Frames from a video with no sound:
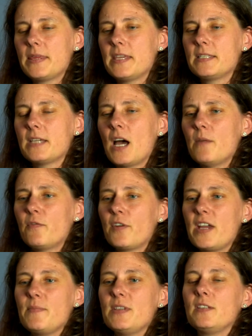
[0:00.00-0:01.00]
The time
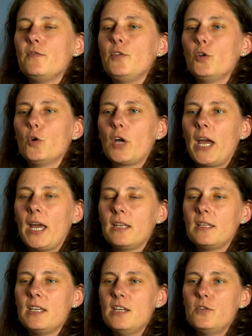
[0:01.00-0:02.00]
frame is if you look
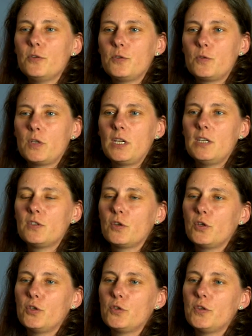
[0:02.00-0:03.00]
at the industry,
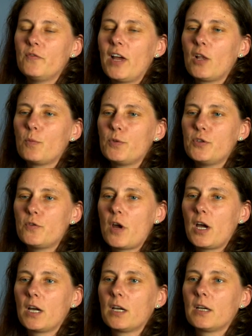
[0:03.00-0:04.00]
so to develop a
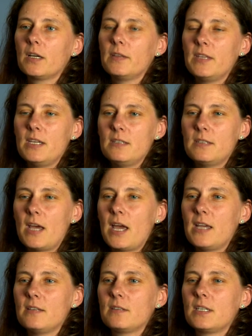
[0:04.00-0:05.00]
drug these
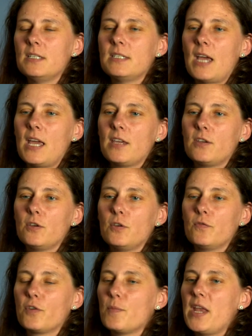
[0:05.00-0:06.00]
days can take you
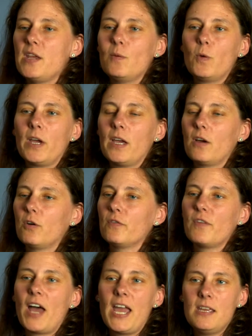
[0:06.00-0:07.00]
from anywhere of
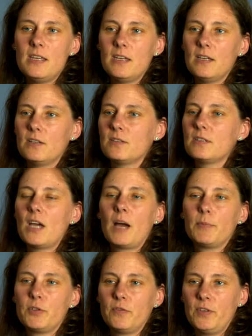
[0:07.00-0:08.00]
8 years
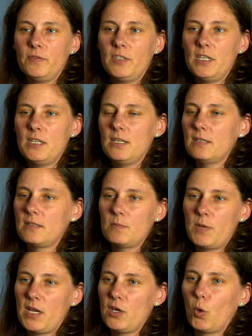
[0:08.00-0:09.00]
up to 15 years
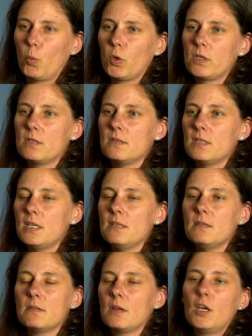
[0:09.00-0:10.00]
depending on what
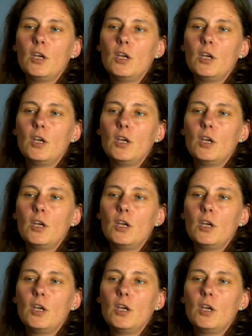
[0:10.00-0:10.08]
disease